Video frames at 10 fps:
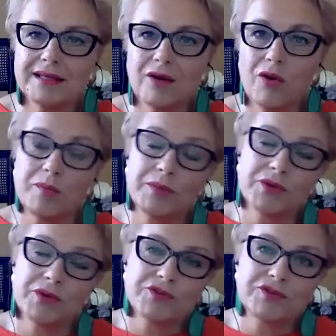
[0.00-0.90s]

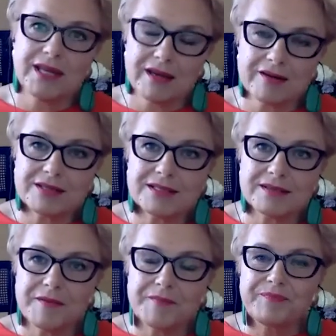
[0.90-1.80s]
almost 3
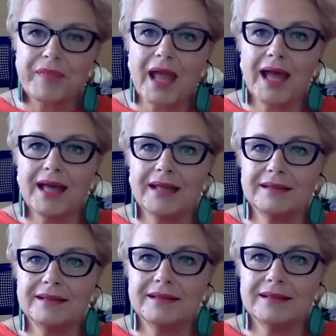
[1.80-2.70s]
years.
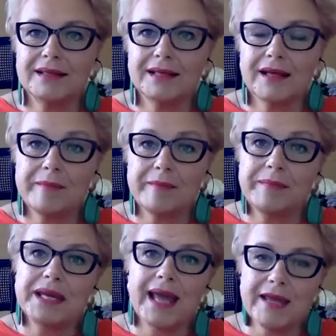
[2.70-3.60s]
And I
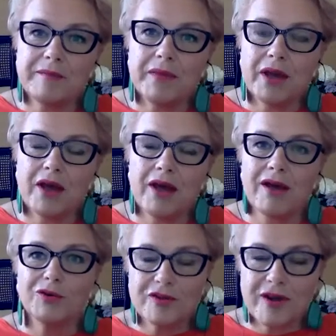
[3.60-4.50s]
became
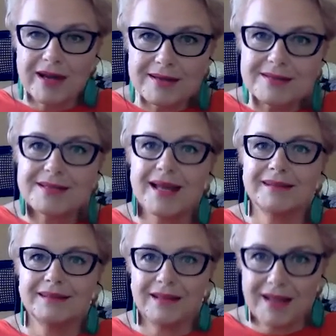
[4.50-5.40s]
authorized
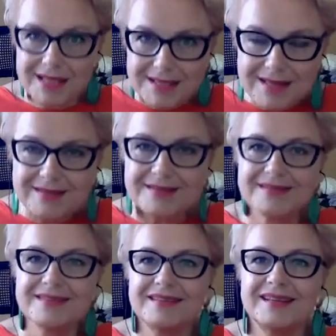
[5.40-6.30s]
and
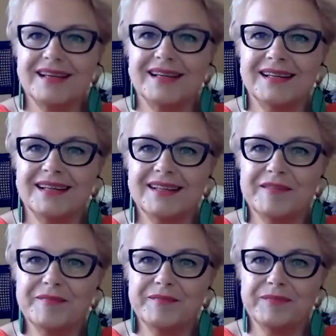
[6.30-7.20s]
licensed
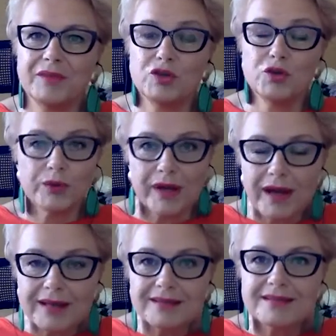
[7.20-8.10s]
tour
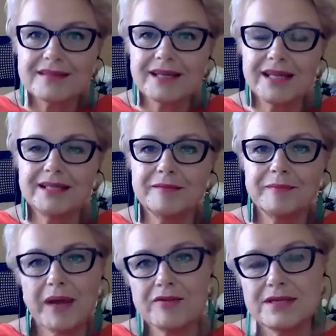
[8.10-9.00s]
guide in
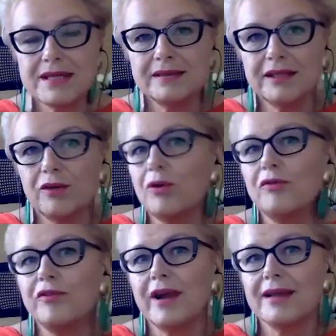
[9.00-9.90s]
Paris and in all
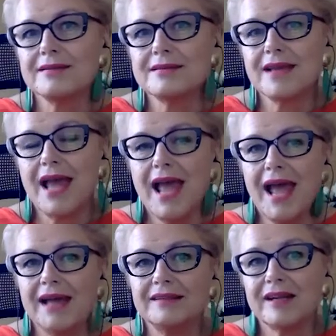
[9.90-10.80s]
France.
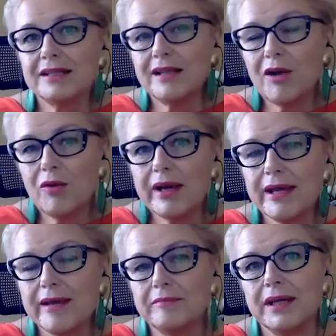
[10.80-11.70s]
And right now I
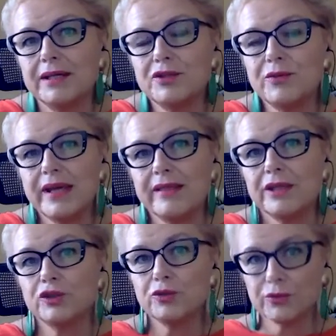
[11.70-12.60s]
am doing the
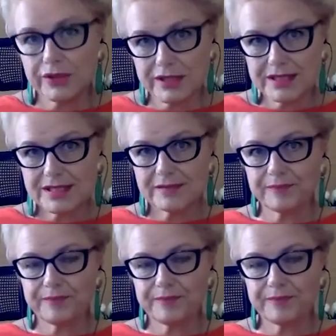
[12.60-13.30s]
tours,